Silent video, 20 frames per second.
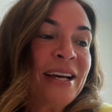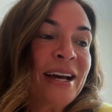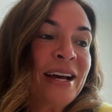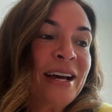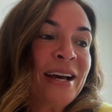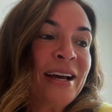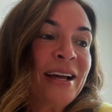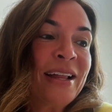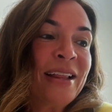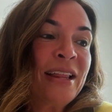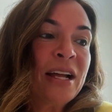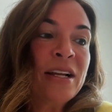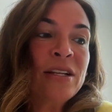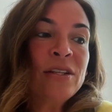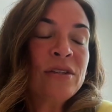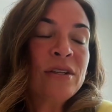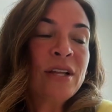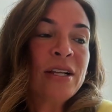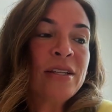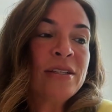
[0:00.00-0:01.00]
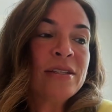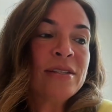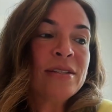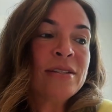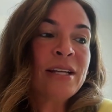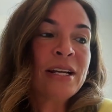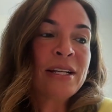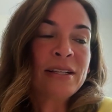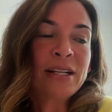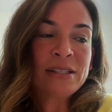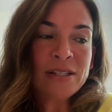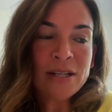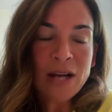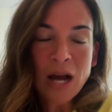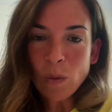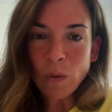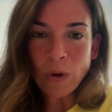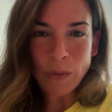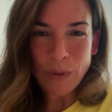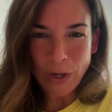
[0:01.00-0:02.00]
that's
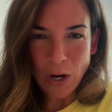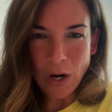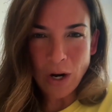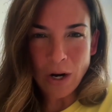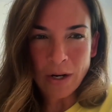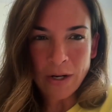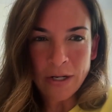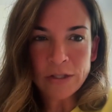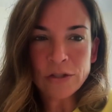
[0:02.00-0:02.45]
not where we are.